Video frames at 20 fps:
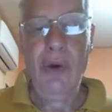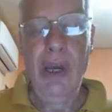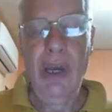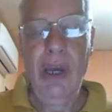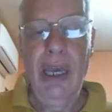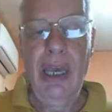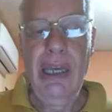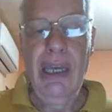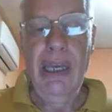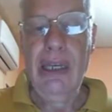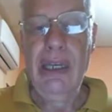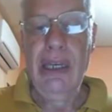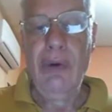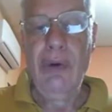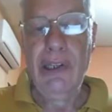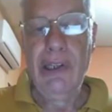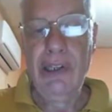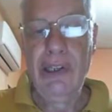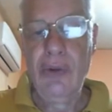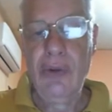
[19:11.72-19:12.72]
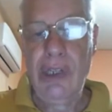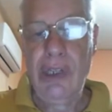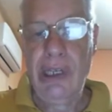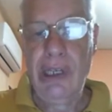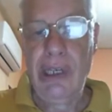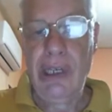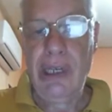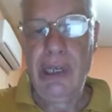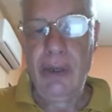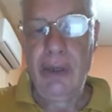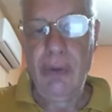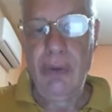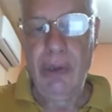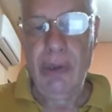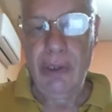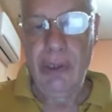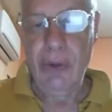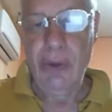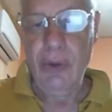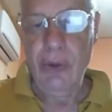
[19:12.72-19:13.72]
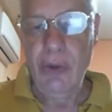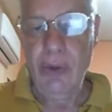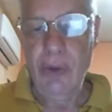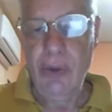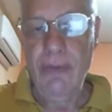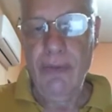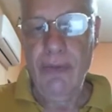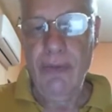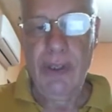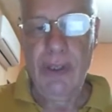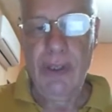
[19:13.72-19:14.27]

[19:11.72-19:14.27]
n equals 2, take n equals 2, so